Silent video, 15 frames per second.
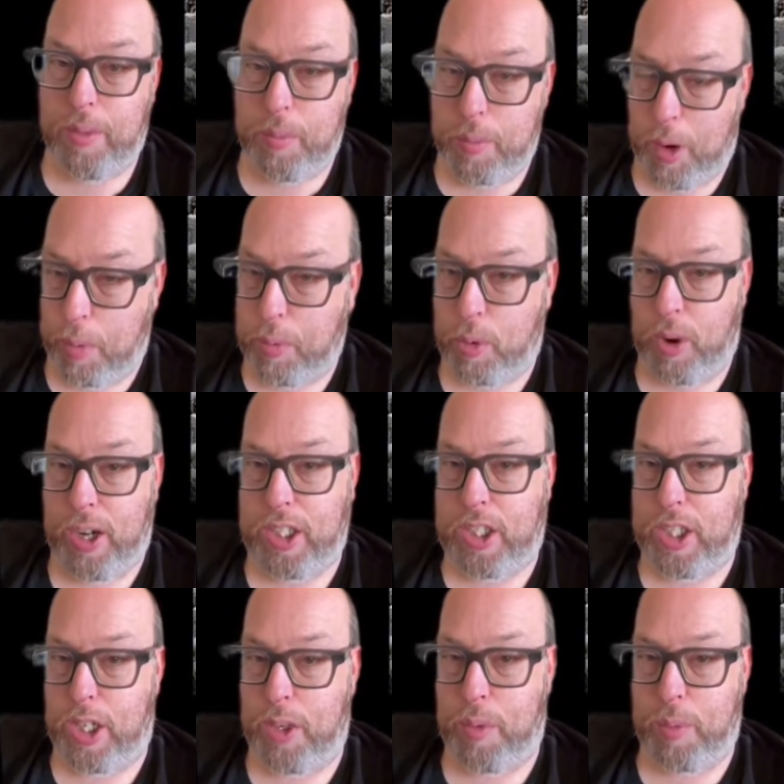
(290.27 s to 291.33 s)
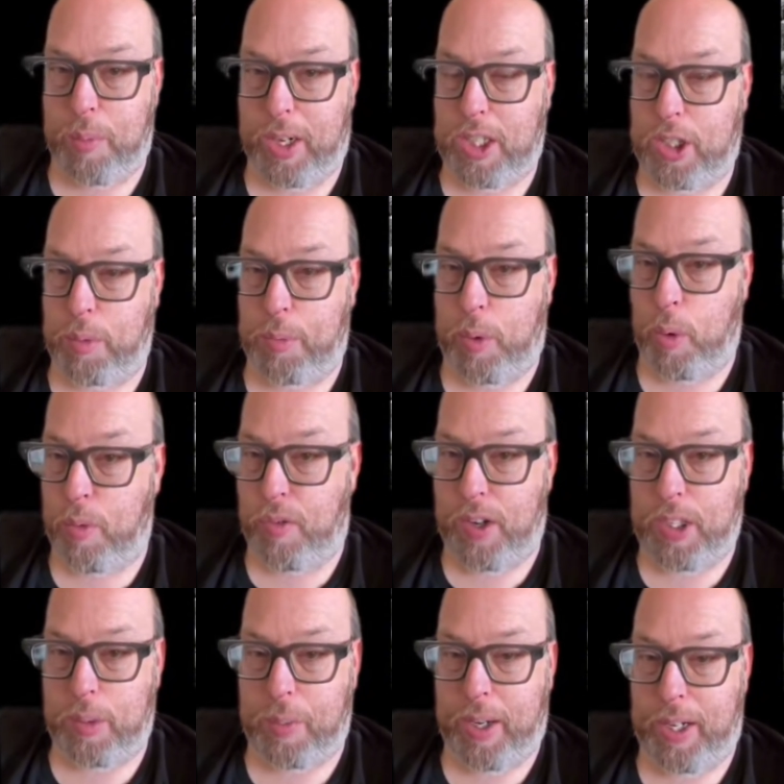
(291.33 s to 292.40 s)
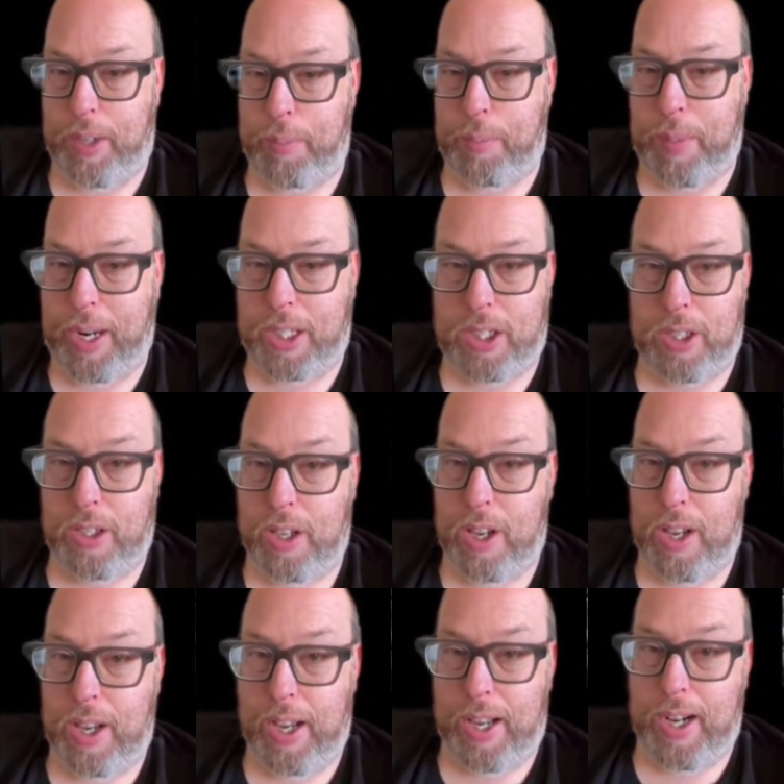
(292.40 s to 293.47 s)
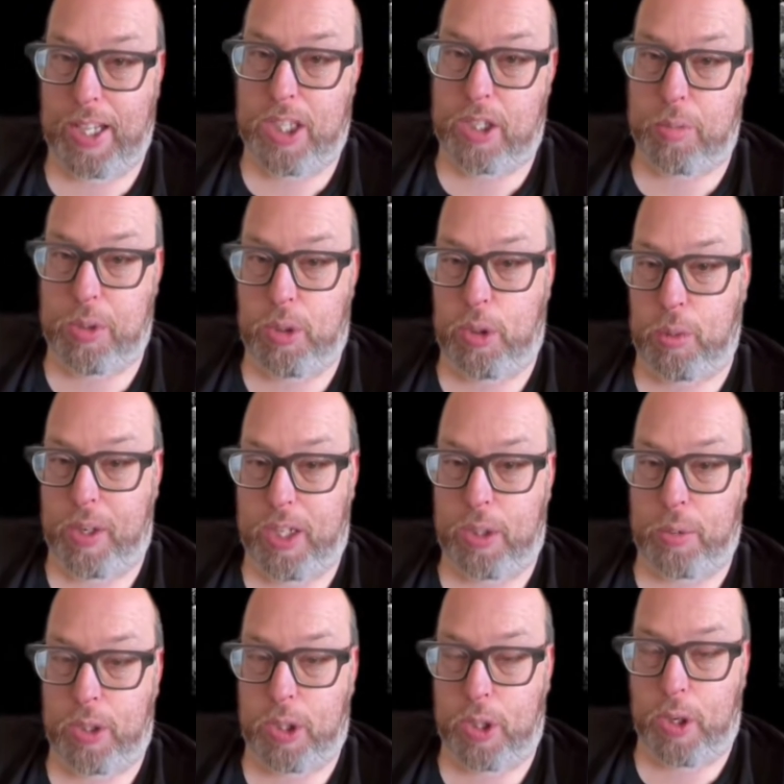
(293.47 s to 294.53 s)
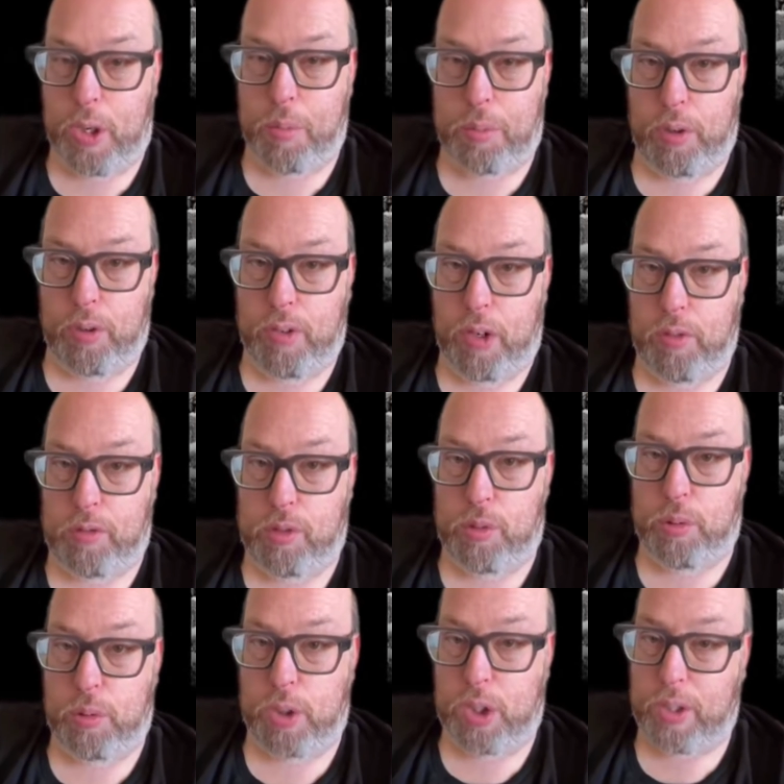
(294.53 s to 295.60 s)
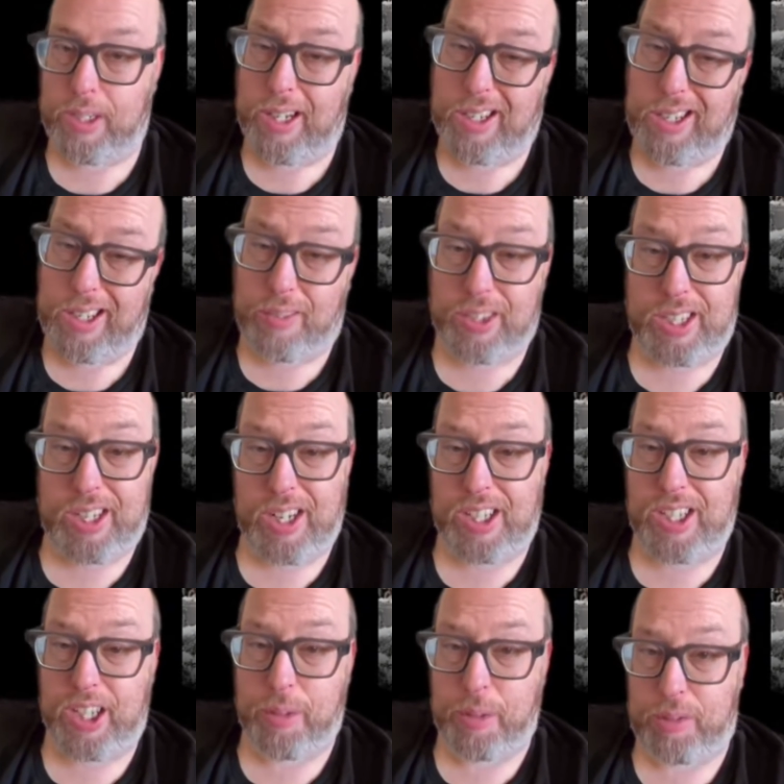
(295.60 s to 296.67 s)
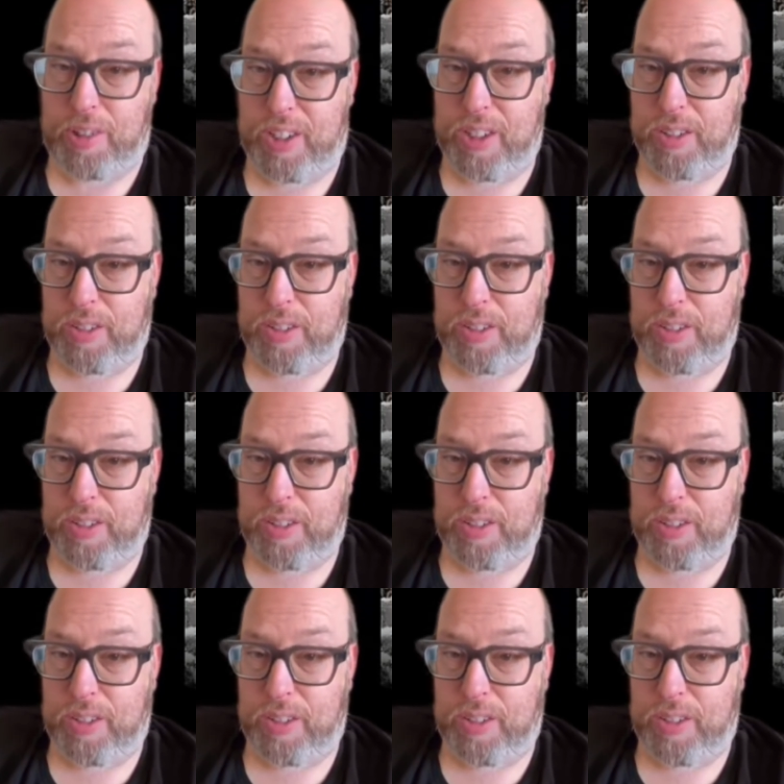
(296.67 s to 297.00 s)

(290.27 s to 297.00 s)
upgrades it, makes the good things about it better, and adds some new tweaks which improve it overall. So yeah, another 10 out of 10, I'm afraid.